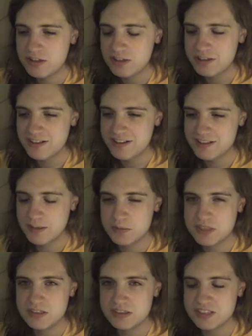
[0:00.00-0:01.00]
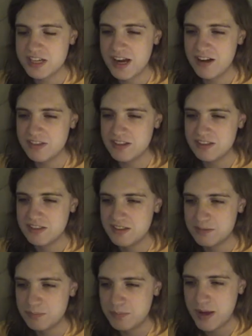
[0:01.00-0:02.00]
looked, because I'm still scared that
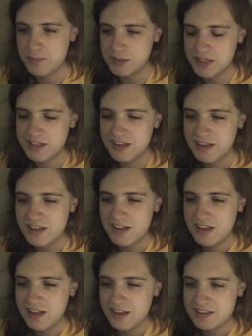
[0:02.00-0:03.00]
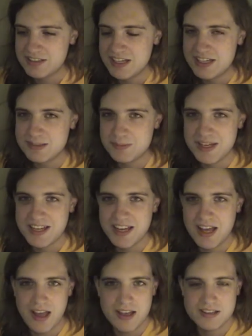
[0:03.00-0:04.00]
the public sees me
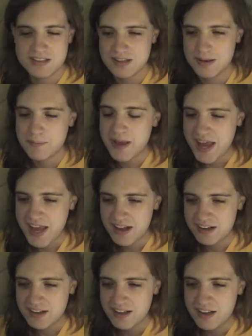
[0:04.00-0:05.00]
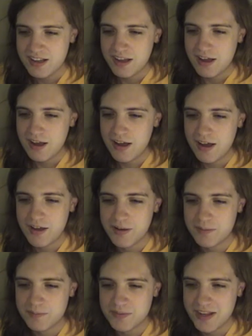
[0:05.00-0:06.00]
as a man.
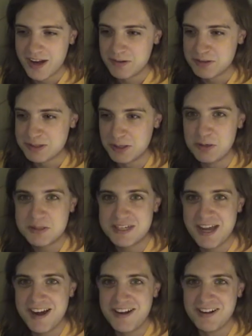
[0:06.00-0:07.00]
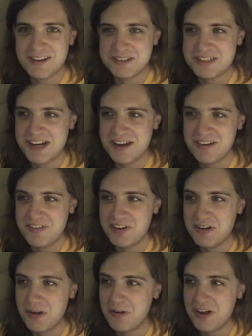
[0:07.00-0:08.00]
And I was so scared. I was scared of, you
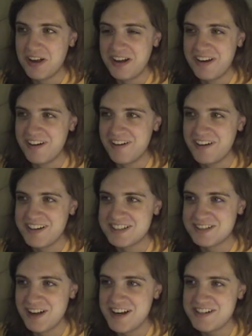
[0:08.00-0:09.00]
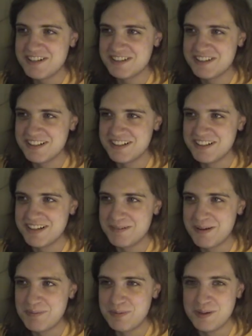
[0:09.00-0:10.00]
know, are any strangers gonna
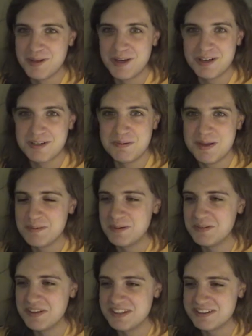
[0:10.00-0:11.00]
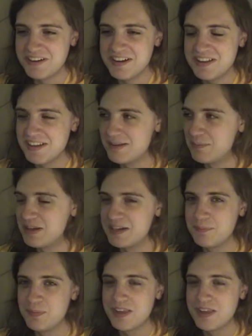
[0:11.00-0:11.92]
come up and talk to me about this or anything. But